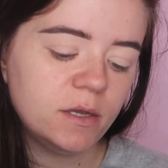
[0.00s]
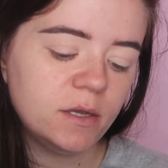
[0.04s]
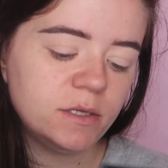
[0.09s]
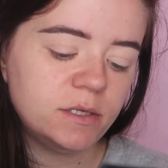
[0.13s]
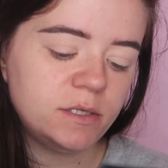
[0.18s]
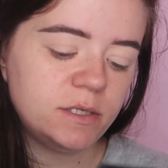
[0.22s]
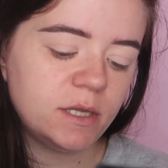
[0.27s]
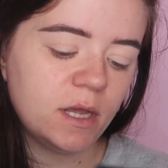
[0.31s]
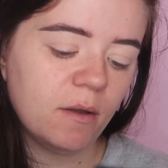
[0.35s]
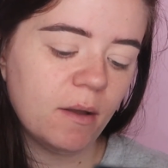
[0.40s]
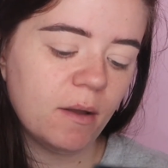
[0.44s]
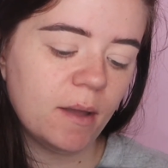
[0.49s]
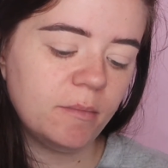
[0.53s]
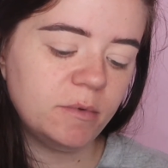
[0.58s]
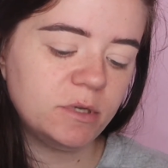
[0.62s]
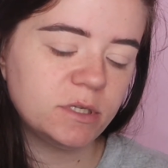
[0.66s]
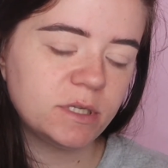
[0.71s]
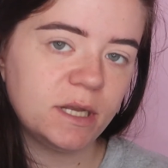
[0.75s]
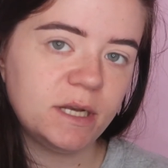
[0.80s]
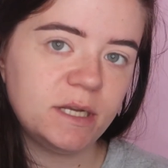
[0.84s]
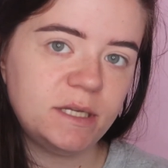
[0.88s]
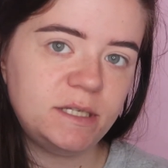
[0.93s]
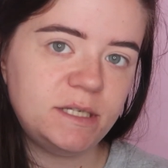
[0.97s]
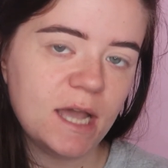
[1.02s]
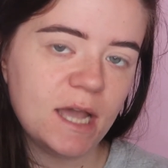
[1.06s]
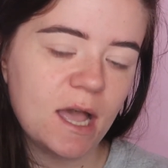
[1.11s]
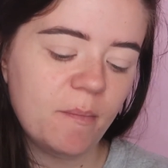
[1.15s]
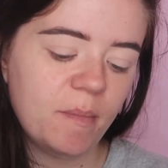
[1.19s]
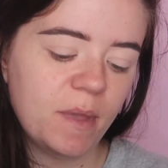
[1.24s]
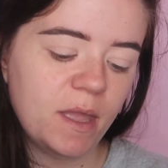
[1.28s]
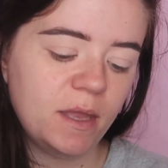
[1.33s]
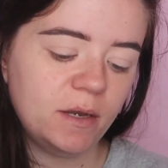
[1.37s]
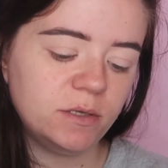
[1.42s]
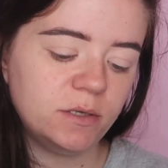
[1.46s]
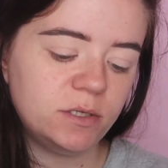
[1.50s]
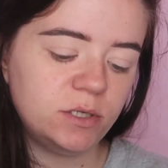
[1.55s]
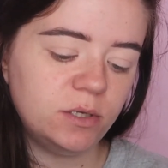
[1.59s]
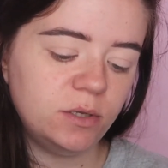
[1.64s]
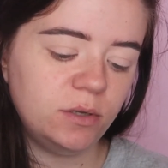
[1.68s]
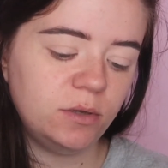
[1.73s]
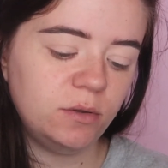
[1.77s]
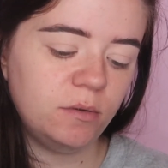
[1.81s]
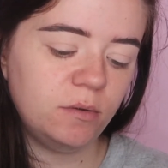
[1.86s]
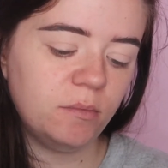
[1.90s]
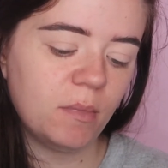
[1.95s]
So I'm just going to dab
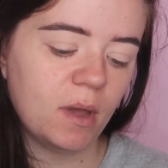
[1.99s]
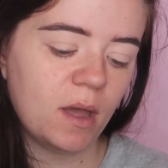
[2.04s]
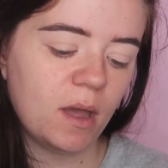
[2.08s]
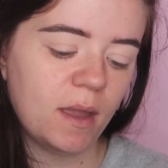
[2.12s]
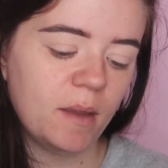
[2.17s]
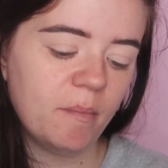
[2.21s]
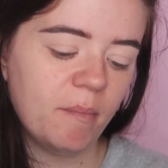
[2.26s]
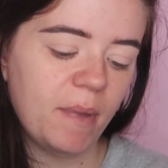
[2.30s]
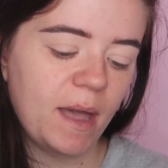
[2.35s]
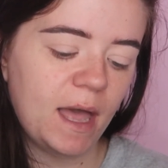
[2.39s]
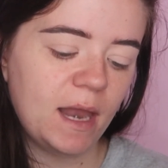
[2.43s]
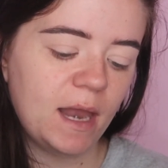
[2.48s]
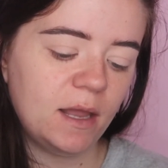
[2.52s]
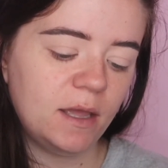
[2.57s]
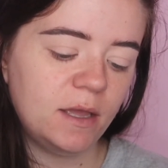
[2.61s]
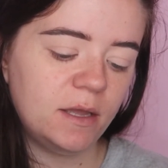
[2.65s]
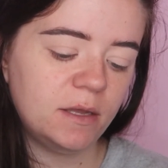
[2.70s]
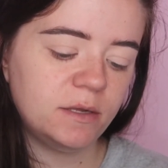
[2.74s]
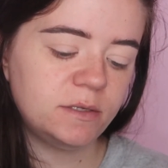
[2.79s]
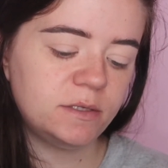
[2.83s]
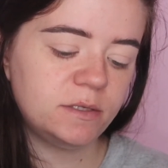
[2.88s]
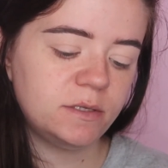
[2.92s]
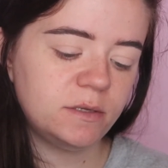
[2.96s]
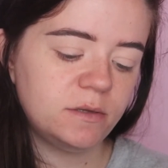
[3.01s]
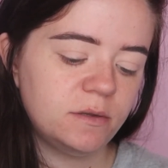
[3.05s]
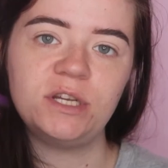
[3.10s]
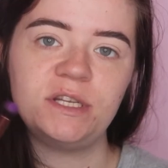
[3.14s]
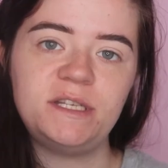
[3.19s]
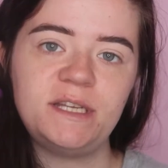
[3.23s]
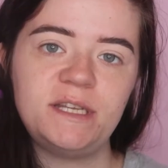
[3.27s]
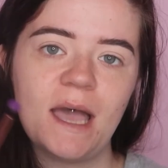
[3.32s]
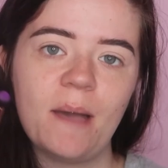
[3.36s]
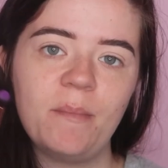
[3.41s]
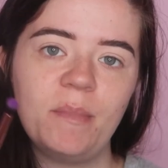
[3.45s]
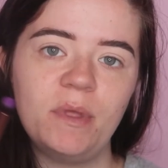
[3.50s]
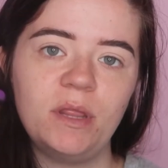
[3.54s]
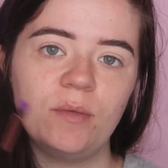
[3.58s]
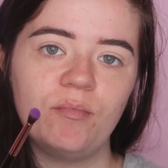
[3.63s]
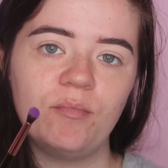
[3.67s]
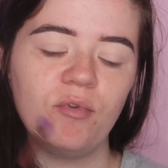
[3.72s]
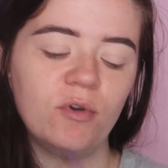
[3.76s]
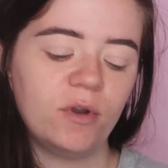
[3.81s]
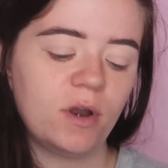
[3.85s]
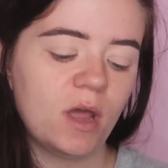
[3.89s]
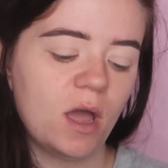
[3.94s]
into my palette. I'm just dabbing
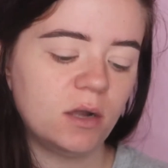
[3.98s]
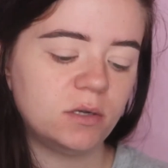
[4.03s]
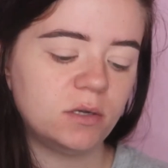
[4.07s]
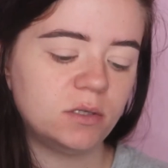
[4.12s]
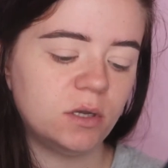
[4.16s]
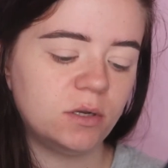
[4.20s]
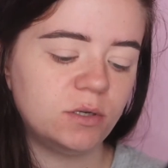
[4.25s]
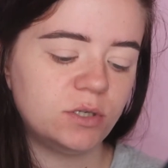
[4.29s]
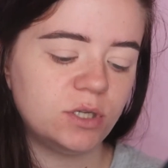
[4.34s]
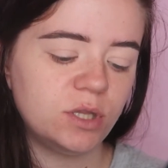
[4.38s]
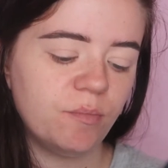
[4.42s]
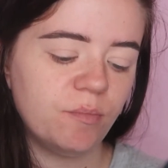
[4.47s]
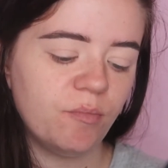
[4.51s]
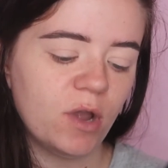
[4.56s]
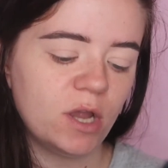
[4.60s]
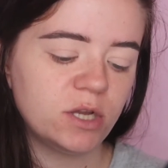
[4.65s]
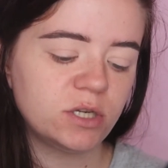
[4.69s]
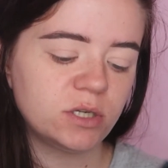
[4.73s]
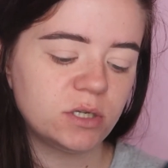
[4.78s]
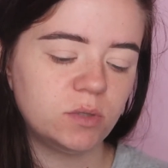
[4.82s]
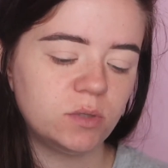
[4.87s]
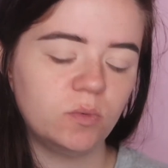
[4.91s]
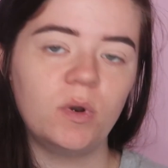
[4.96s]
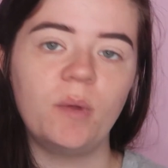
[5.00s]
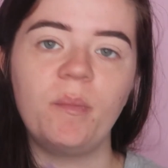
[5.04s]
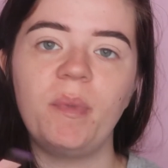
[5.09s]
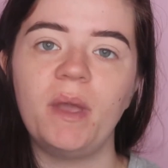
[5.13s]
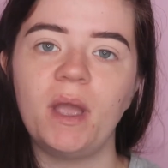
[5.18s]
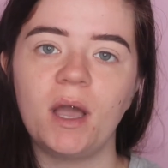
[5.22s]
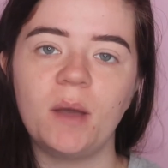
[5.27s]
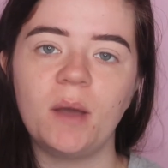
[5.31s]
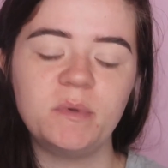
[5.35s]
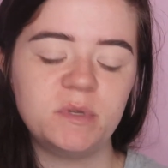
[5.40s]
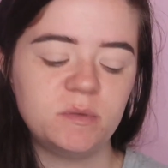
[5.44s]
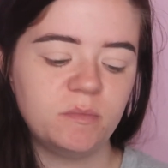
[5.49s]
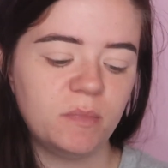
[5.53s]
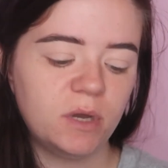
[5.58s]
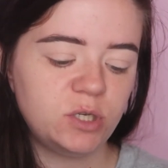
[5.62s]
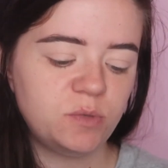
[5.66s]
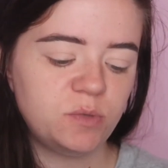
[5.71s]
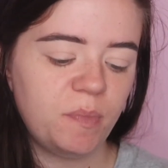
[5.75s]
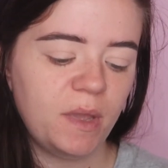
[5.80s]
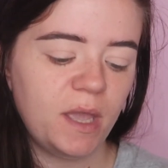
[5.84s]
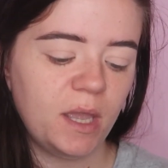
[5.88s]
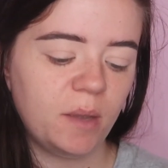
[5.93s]
the product onto the brush because I want to pick up as
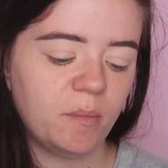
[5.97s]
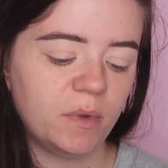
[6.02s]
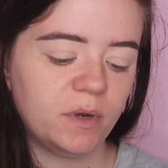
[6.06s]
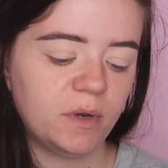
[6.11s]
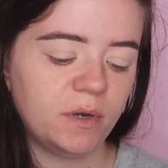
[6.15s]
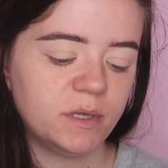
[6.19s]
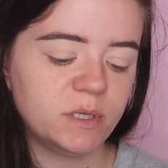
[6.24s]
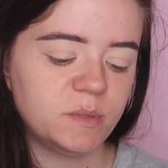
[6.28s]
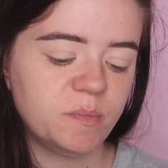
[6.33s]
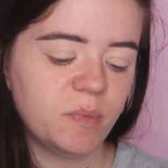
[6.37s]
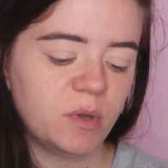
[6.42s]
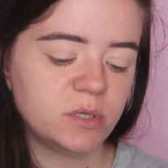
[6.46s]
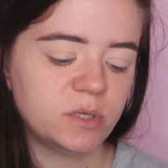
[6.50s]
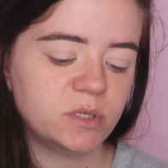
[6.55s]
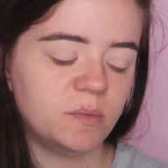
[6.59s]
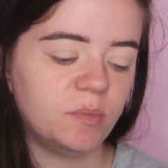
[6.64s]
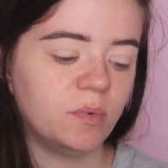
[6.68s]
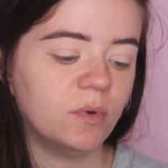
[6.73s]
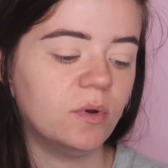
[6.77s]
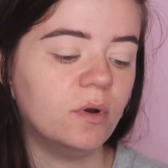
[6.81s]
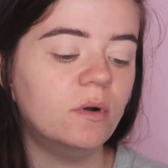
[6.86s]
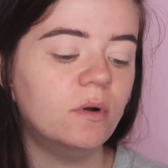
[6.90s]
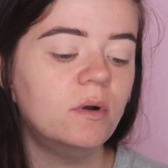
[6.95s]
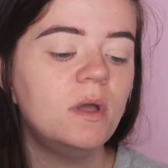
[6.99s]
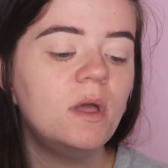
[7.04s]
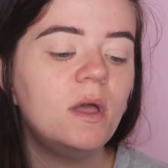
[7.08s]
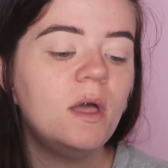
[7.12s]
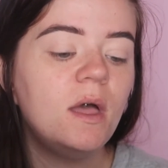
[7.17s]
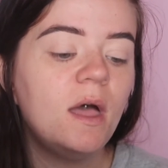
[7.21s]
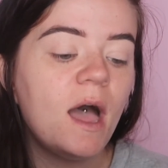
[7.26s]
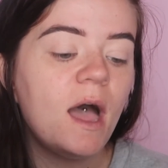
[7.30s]
much pigment as possible.